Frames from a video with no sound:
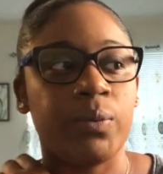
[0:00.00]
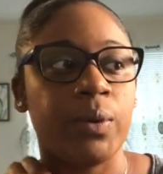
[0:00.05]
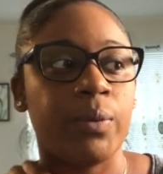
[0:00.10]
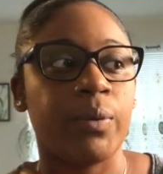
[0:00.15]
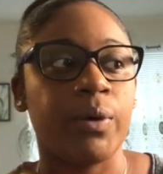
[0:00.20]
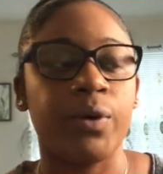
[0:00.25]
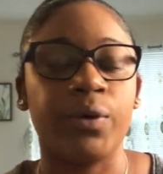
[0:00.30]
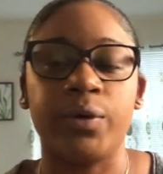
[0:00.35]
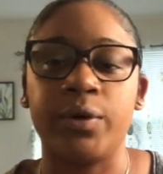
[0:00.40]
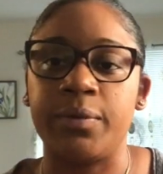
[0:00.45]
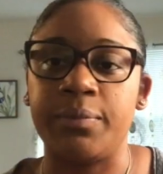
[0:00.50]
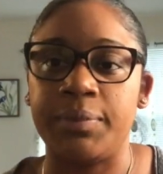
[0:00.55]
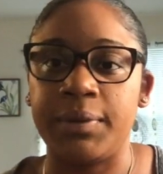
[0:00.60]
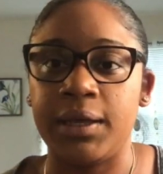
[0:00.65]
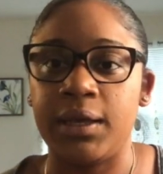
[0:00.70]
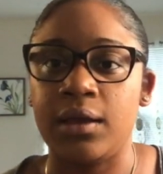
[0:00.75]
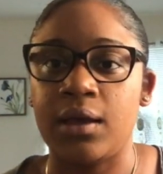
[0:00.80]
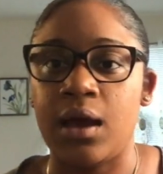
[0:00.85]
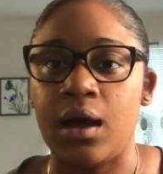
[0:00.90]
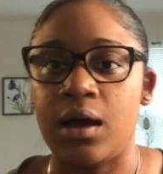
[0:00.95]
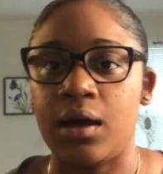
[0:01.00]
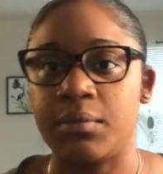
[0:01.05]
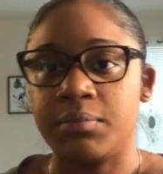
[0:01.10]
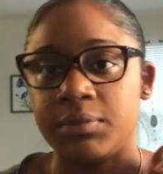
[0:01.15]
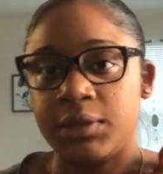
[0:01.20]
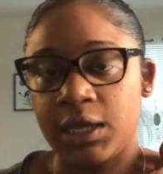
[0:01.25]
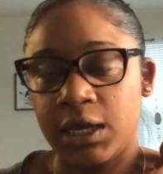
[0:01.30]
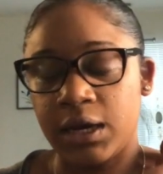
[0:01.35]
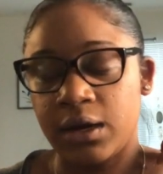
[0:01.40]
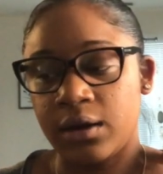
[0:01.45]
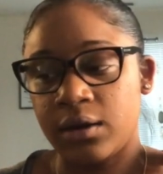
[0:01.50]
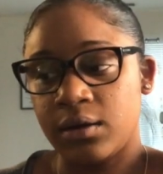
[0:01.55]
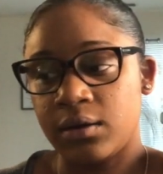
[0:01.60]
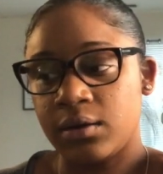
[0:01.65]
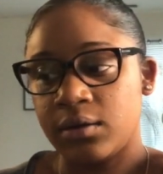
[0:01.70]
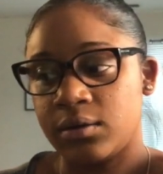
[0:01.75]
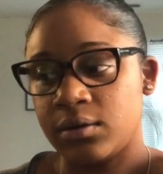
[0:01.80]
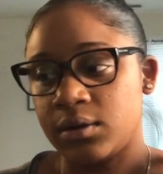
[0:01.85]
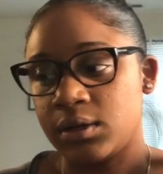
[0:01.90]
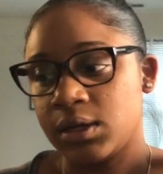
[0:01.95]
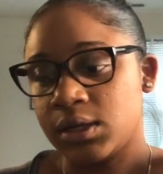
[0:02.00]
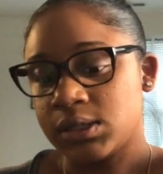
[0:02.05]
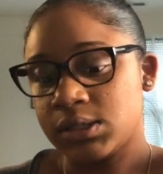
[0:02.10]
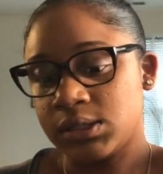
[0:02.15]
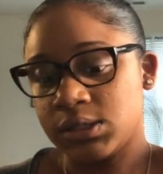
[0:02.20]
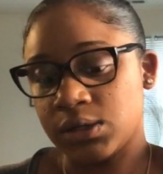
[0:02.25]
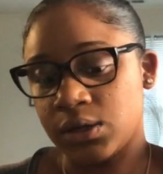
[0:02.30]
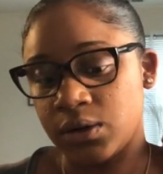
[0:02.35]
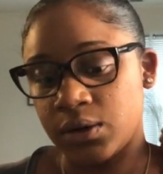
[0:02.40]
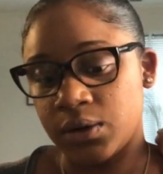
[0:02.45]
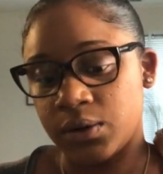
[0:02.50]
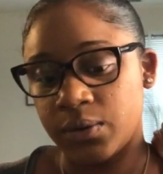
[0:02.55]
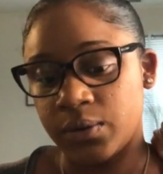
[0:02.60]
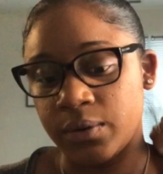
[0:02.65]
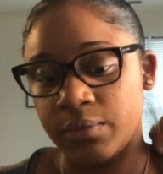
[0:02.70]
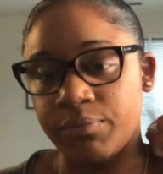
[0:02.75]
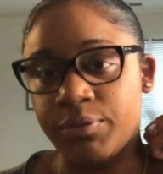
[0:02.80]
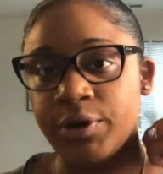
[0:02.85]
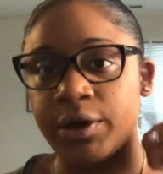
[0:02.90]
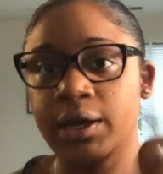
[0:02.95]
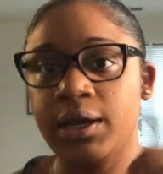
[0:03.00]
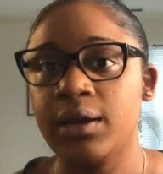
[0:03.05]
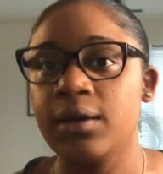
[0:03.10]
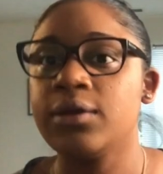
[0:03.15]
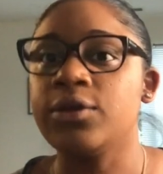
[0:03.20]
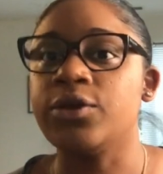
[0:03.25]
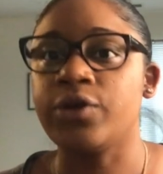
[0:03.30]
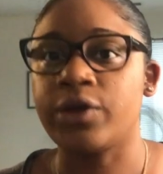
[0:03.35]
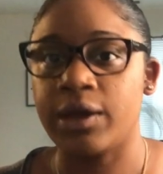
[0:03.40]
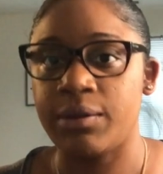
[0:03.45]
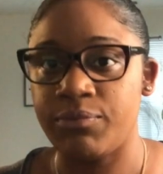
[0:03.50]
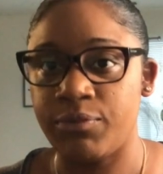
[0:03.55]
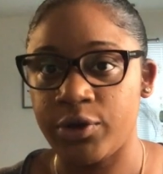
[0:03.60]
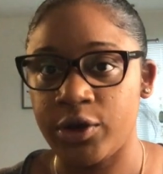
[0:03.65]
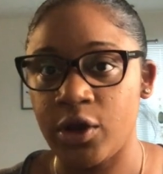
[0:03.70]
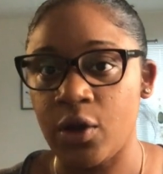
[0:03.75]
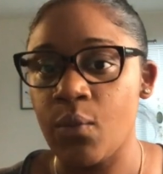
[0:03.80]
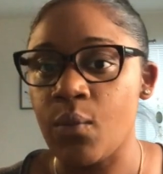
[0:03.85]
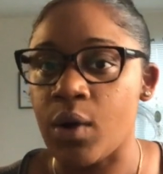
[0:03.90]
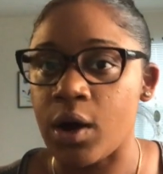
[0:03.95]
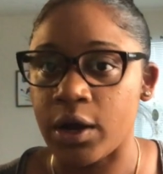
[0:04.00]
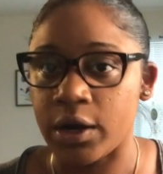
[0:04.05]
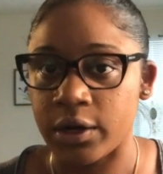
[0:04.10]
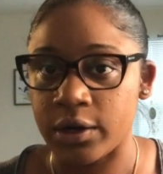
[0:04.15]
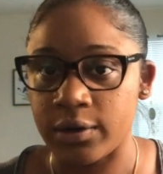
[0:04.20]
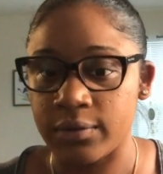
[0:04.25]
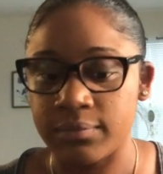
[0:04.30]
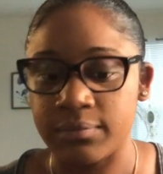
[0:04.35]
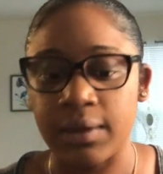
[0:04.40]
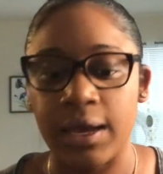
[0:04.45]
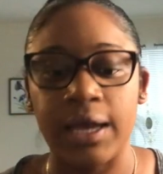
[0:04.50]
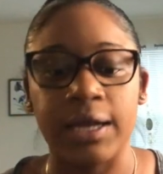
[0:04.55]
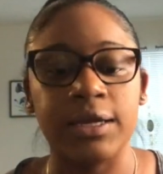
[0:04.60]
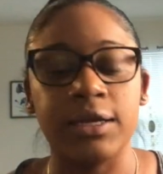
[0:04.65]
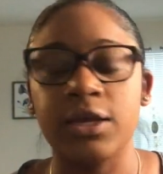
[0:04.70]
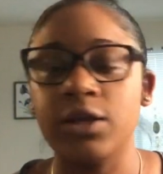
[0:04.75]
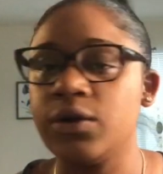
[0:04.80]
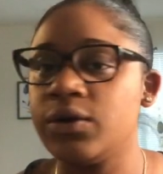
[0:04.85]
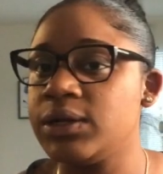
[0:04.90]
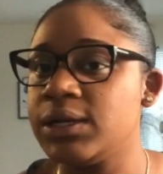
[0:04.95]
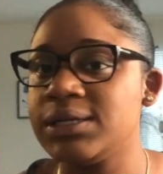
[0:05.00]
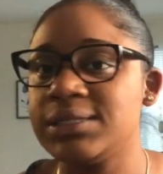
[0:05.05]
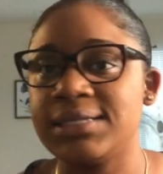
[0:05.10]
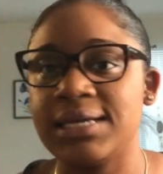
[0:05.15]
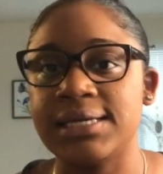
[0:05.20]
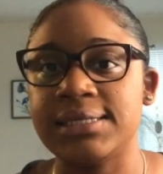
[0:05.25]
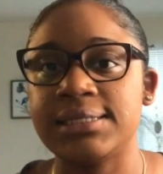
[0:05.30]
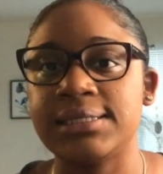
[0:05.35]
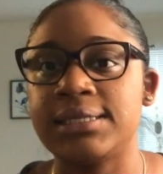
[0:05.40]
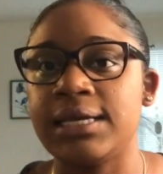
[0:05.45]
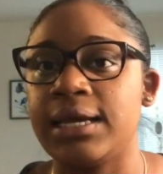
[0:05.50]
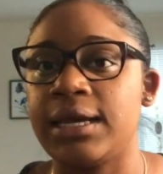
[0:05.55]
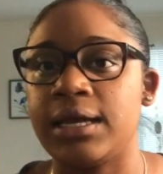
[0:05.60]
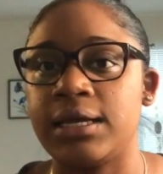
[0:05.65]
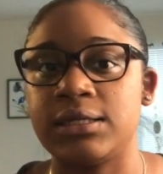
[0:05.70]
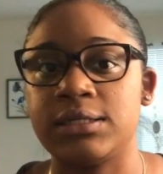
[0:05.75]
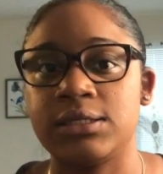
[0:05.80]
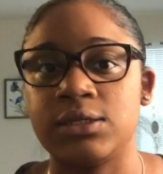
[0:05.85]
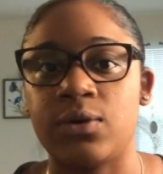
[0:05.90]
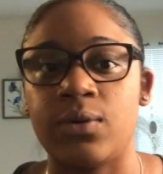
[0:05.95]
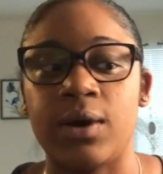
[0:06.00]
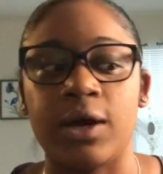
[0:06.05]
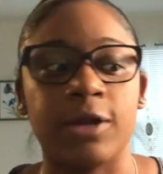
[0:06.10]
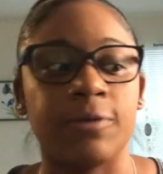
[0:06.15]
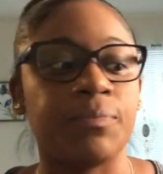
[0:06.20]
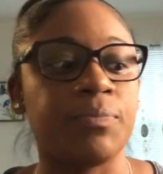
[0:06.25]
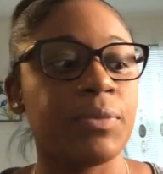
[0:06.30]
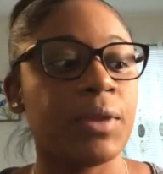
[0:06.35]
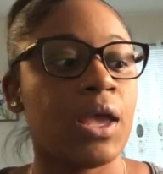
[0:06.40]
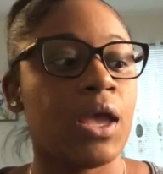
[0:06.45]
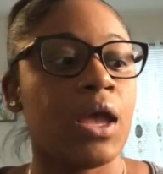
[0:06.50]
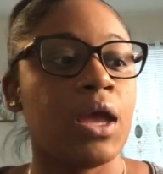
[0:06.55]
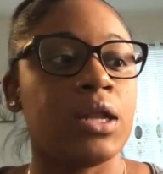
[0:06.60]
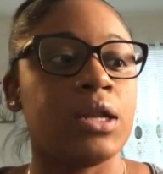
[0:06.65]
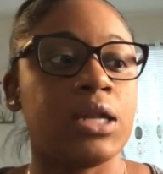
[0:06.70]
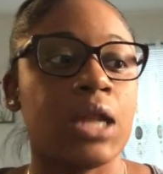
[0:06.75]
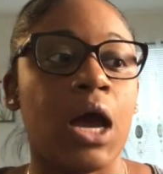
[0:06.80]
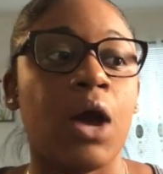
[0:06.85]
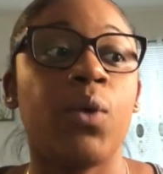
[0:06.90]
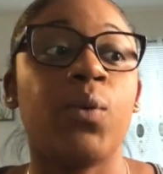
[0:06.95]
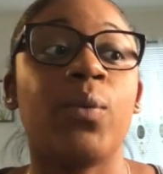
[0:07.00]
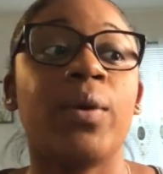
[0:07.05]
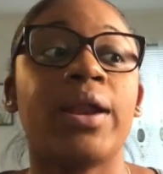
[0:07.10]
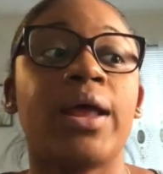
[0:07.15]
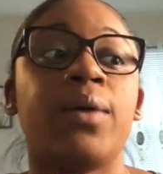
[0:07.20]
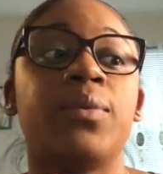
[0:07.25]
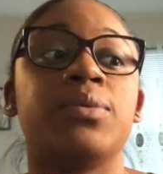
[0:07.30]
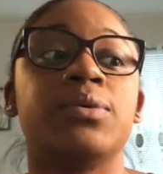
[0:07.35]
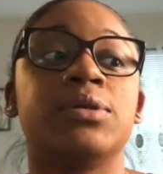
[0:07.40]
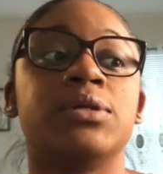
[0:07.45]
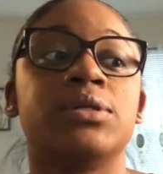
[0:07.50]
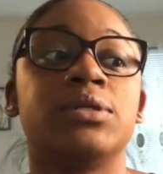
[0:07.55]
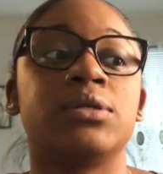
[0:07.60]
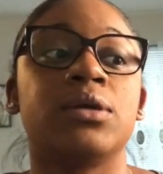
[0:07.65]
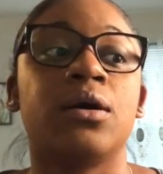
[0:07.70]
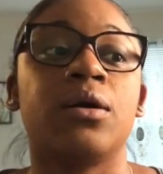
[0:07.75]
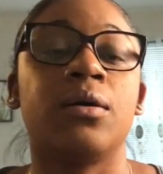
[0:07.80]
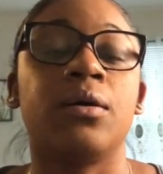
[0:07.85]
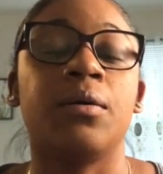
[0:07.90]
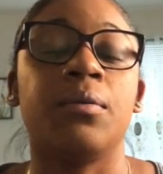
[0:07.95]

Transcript: we were going to be um there so bring you can bring your water and you know they test it and so on now when i was